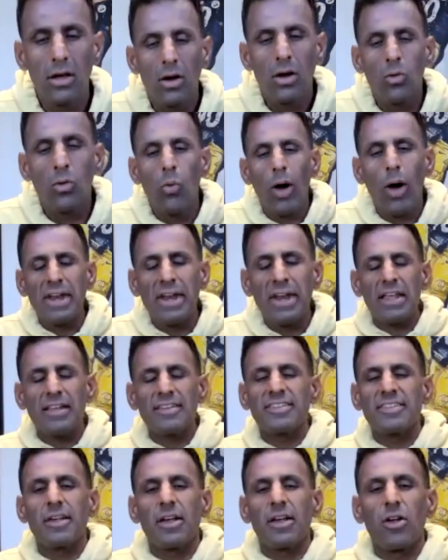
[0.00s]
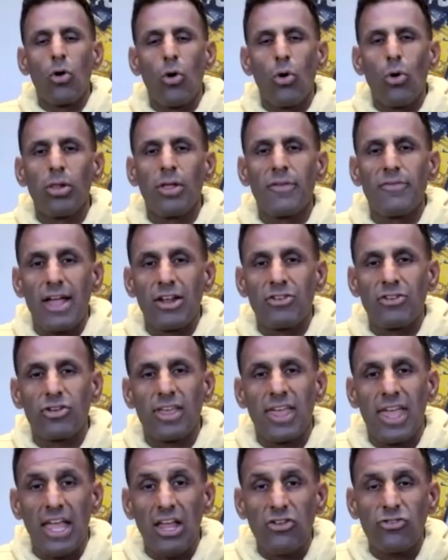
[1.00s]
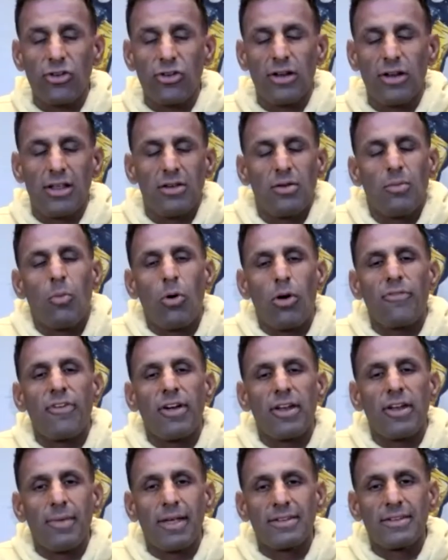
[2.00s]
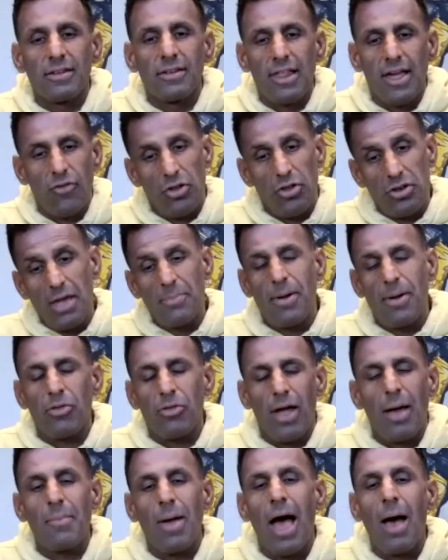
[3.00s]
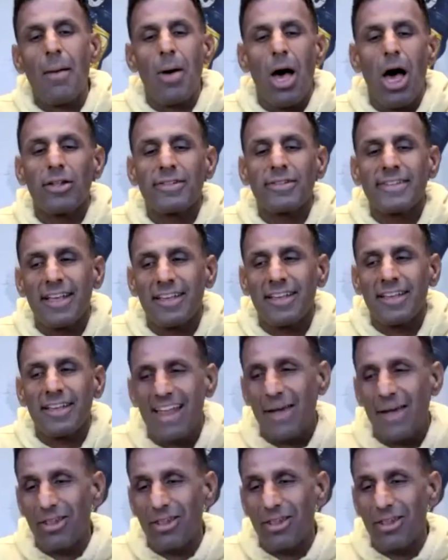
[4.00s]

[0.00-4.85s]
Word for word: what is the goal of education in a more fundamental level? And, and by the way, I'm, i will take a stab.